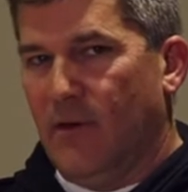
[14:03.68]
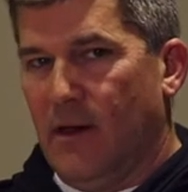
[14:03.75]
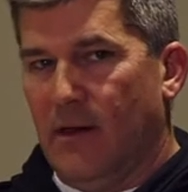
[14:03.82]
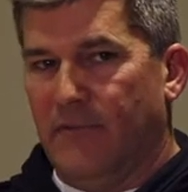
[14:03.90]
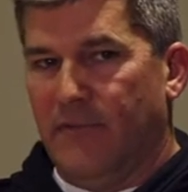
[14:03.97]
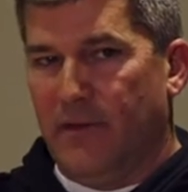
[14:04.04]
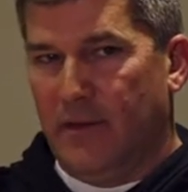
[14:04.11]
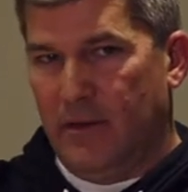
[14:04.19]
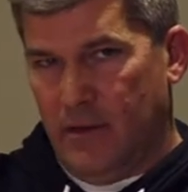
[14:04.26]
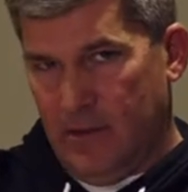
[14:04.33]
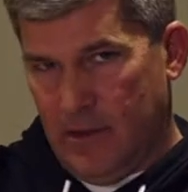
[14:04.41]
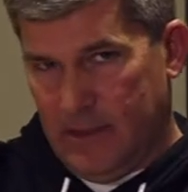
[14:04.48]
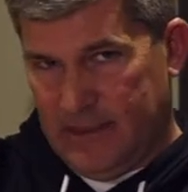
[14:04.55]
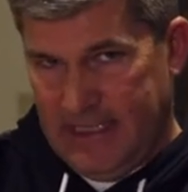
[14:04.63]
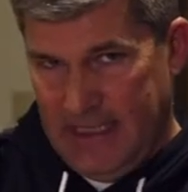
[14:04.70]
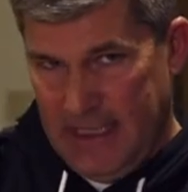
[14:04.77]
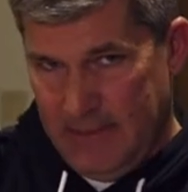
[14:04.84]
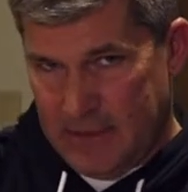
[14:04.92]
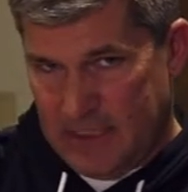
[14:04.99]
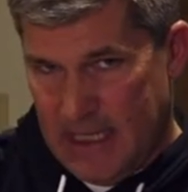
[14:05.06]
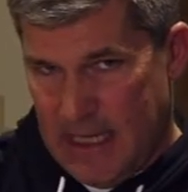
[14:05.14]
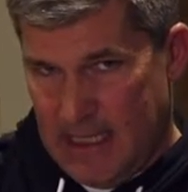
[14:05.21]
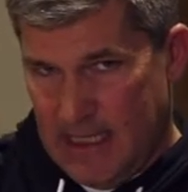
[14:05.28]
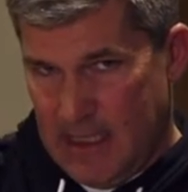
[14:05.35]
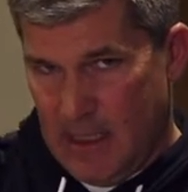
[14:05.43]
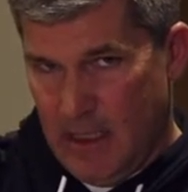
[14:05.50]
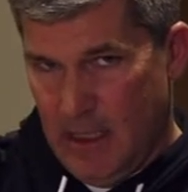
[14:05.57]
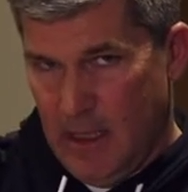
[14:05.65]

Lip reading: of a team setting.